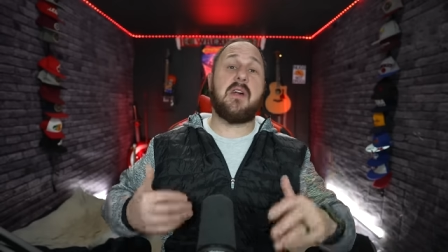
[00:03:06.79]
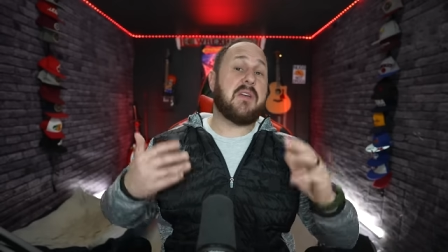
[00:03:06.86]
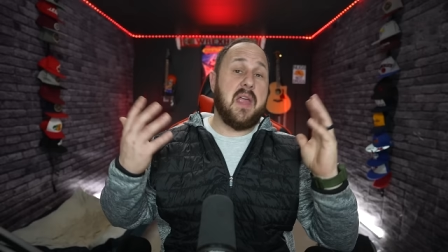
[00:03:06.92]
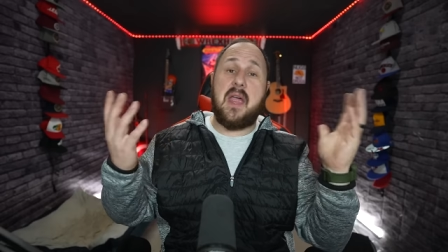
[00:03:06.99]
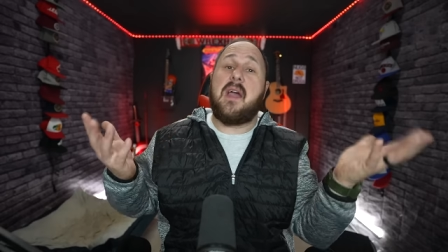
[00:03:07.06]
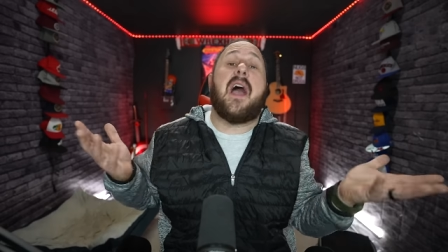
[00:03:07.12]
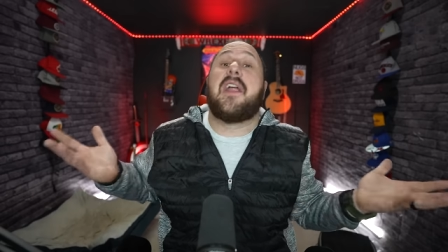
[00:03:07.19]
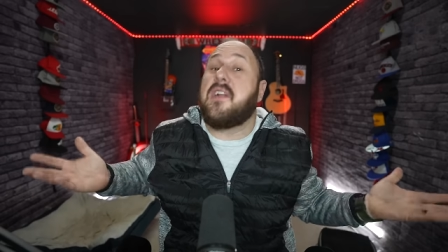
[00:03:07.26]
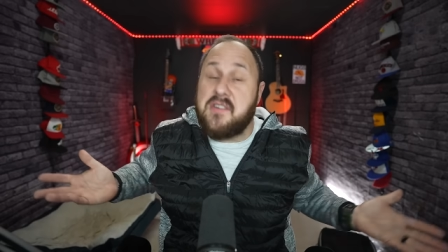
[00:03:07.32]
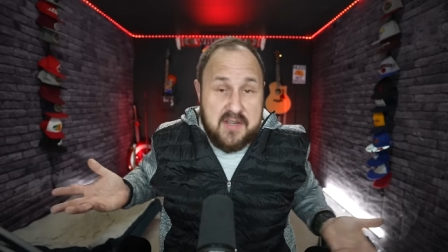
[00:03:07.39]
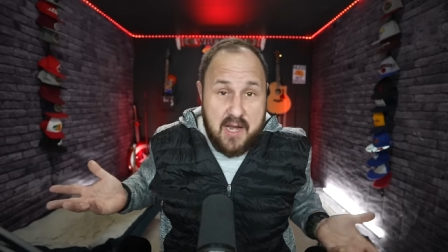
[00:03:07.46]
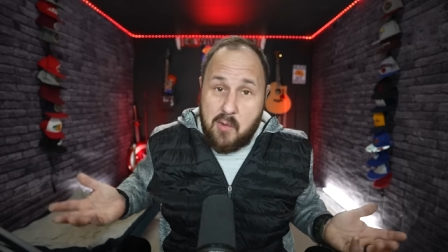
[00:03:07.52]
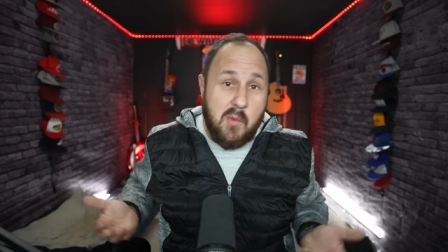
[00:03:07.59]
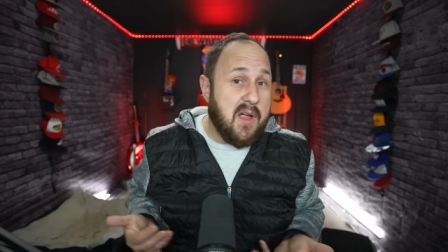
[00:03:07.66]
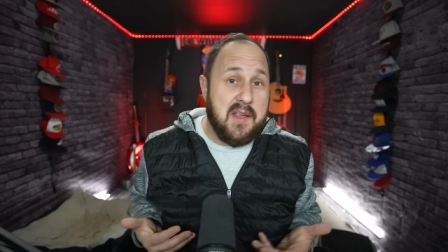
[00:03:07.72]
Okay, I
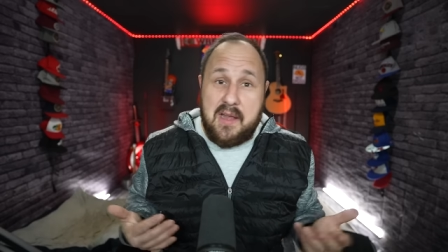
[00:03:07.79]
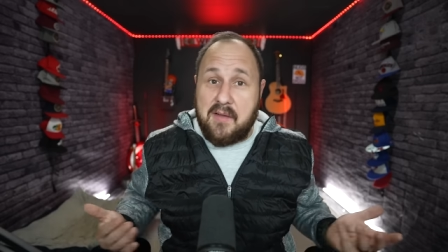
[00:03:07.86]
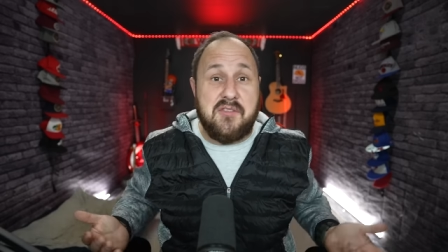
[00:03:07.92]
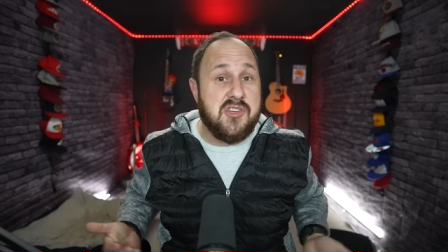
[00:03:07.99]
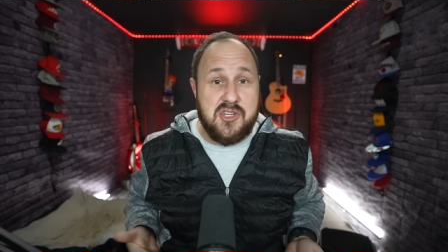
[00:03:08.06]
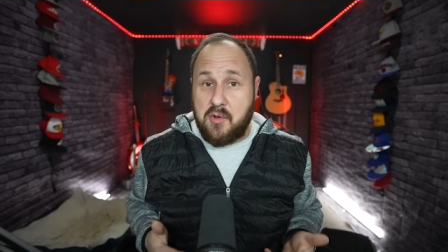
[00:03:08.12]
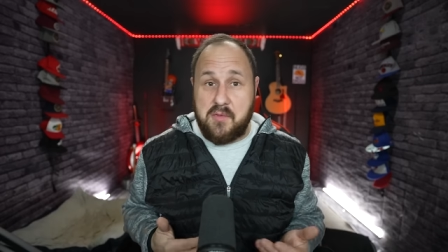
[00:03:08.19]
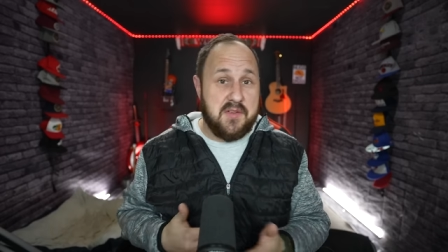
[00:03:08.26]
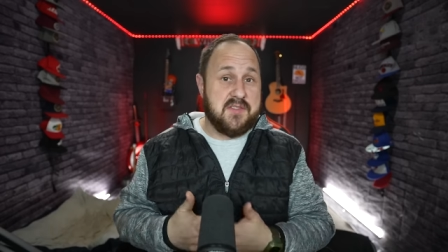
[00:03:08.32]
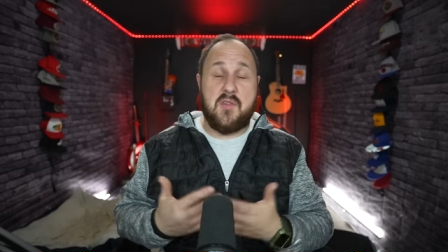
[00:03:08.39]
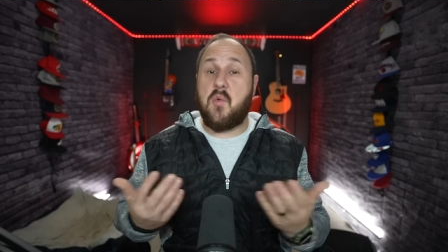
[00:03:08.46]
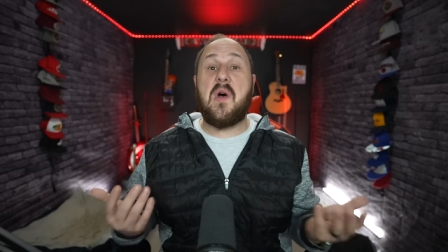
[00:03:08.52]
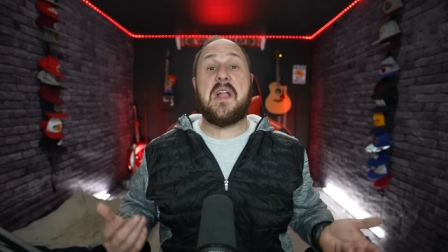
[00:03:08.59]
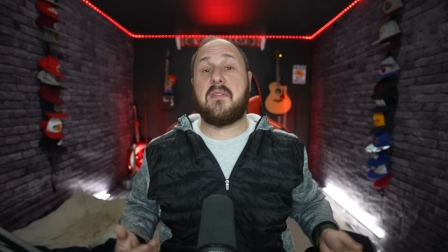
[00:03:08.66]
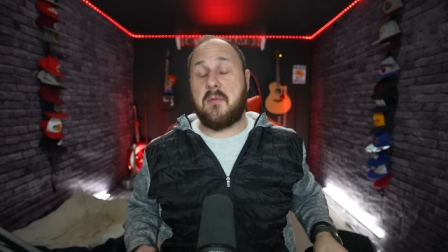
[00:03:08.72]
understand why you'd have to show this or
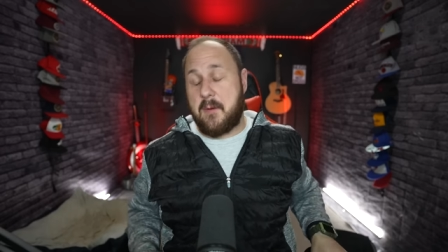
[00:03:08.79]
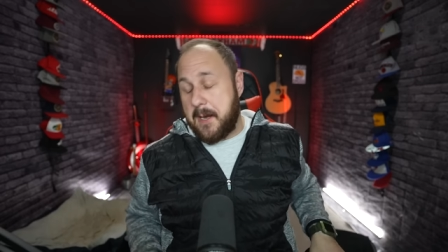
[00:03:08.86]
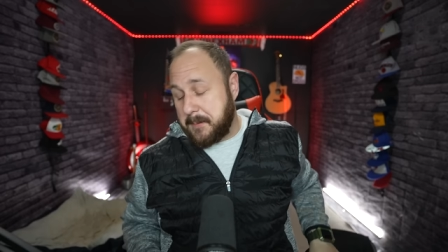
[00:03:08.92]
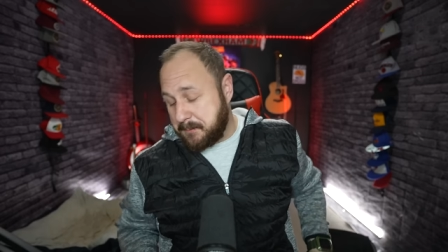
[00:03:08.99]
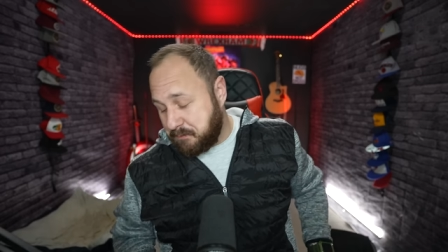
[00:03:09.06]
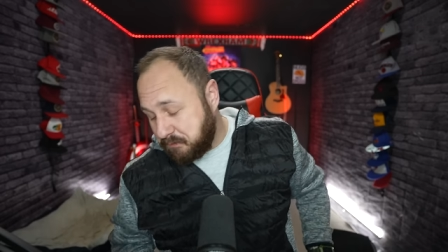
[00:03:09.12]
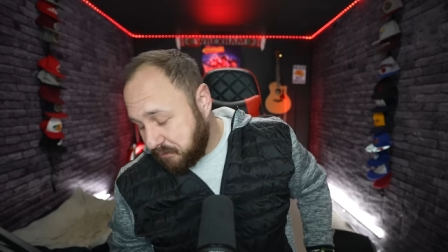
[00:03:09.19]
whatever, right?